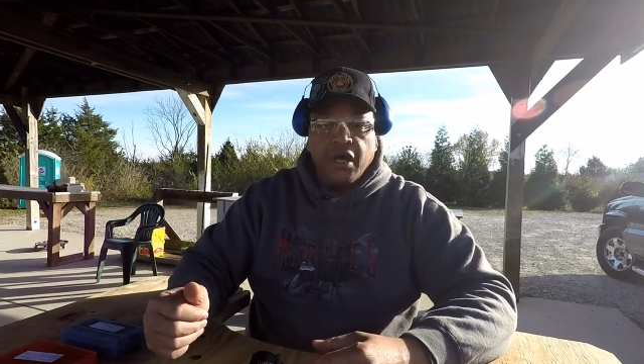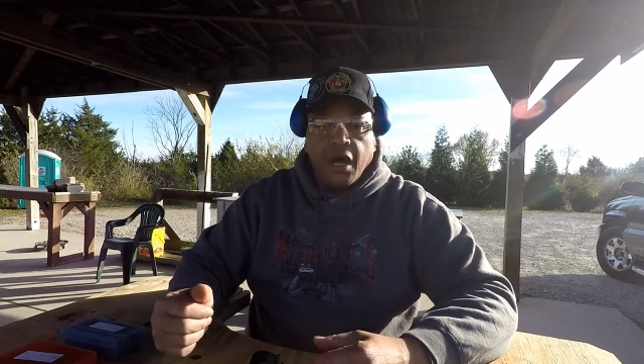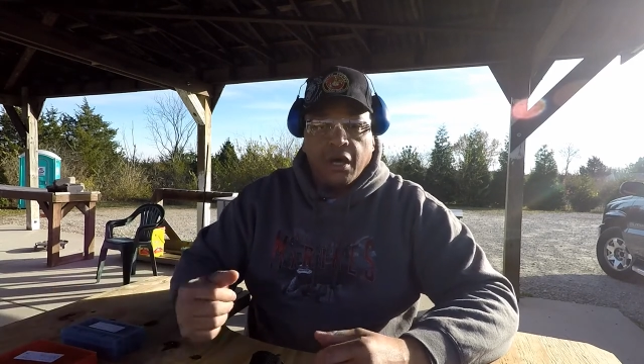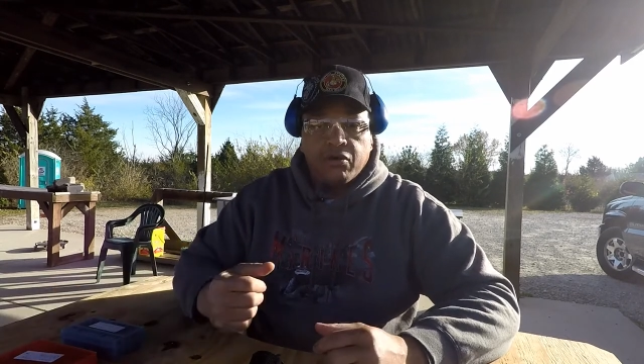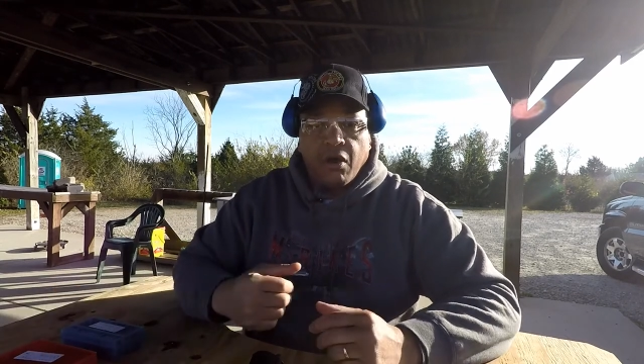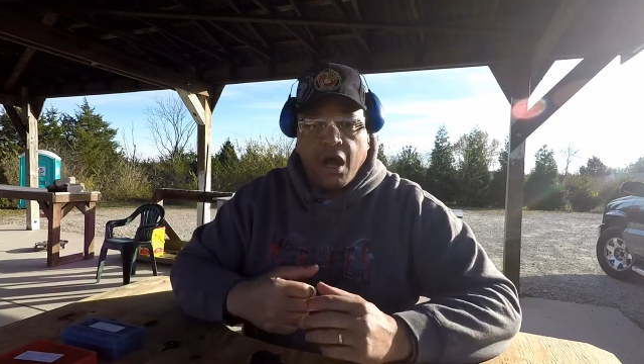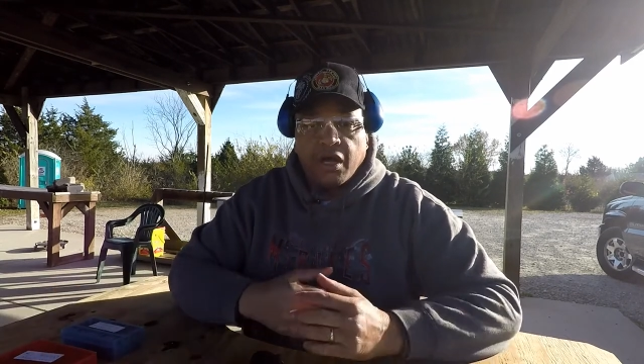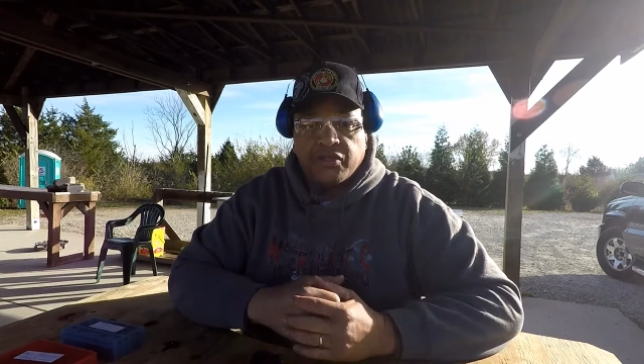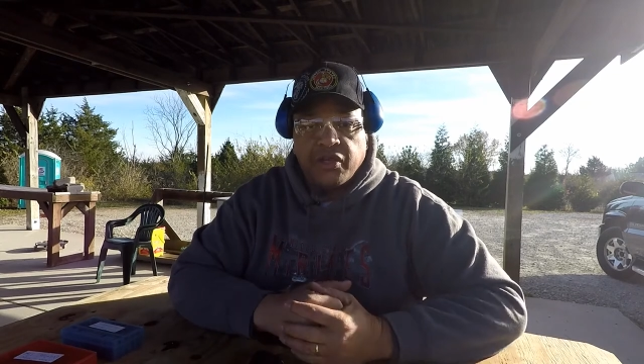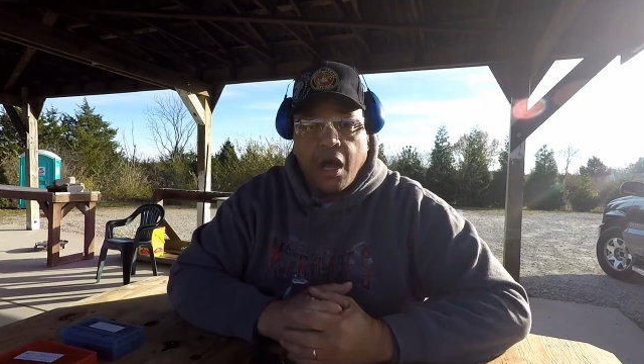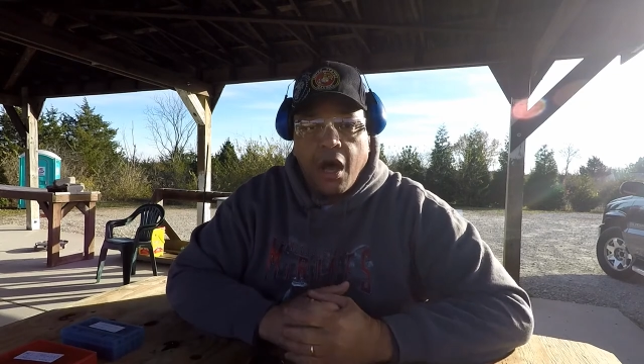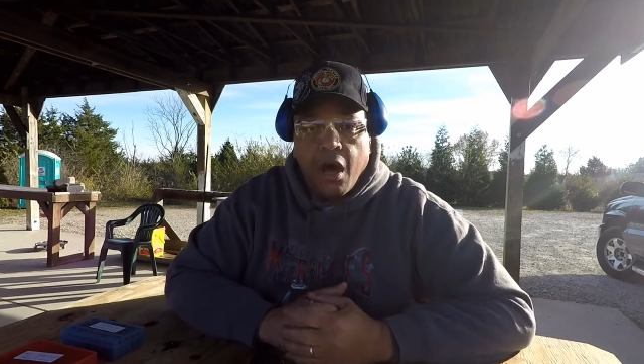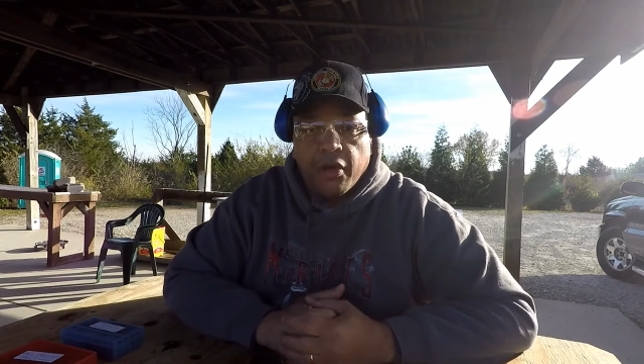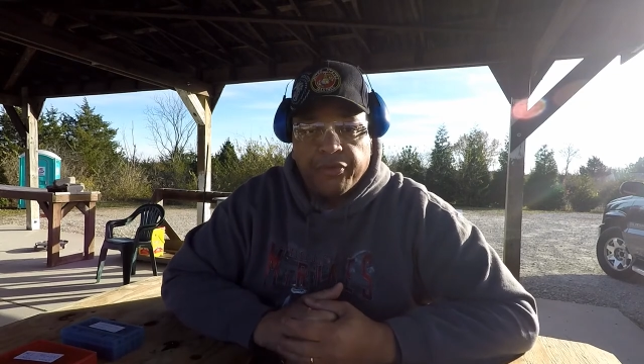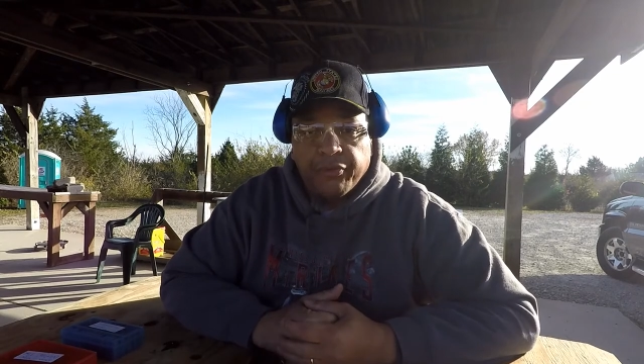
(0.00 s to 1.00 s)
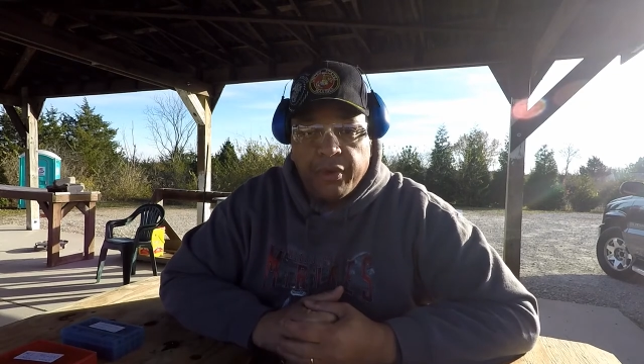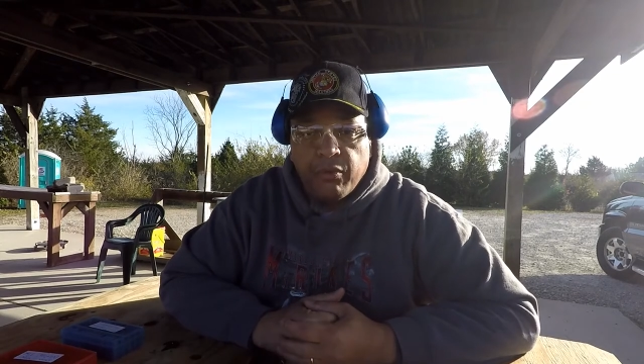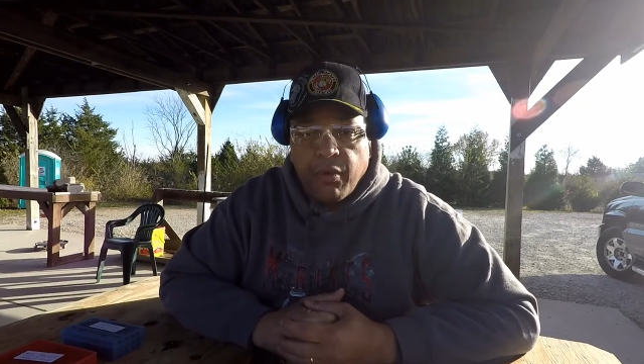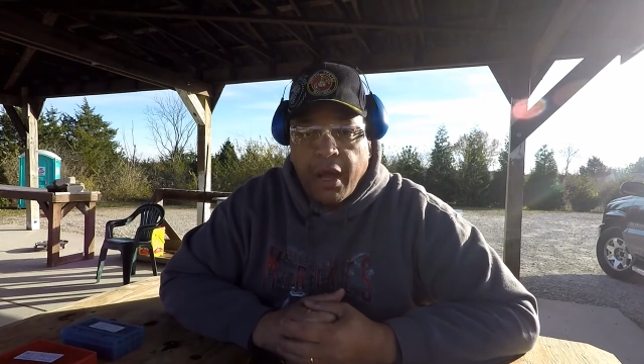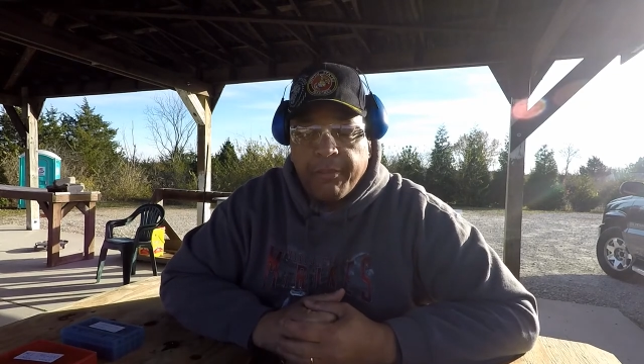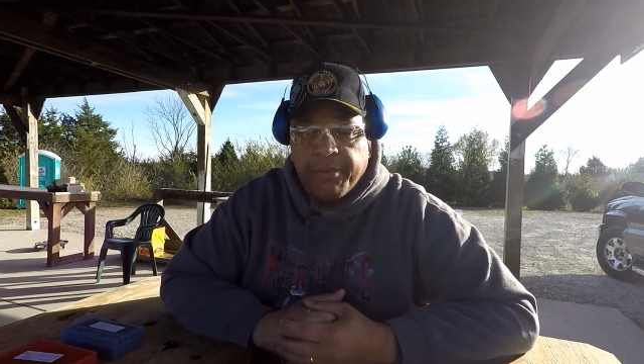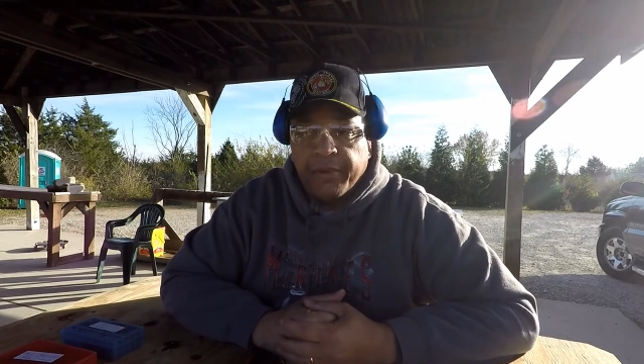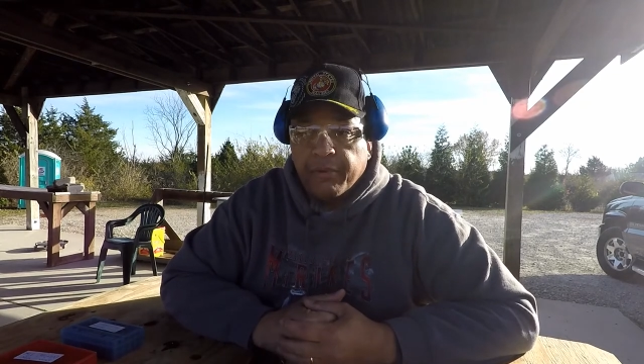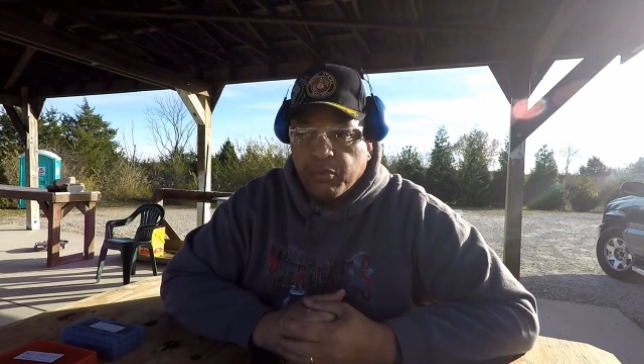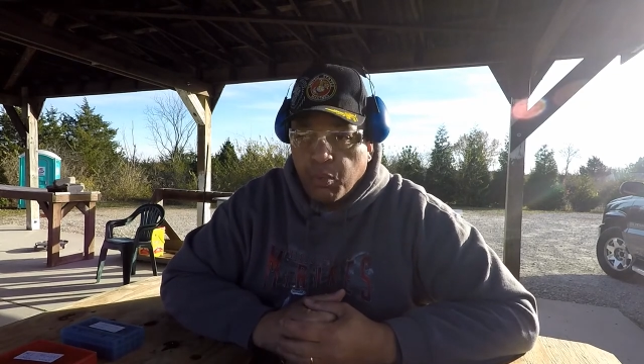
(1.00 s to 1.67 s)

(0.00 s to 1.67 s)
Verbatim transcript: across all three weapon,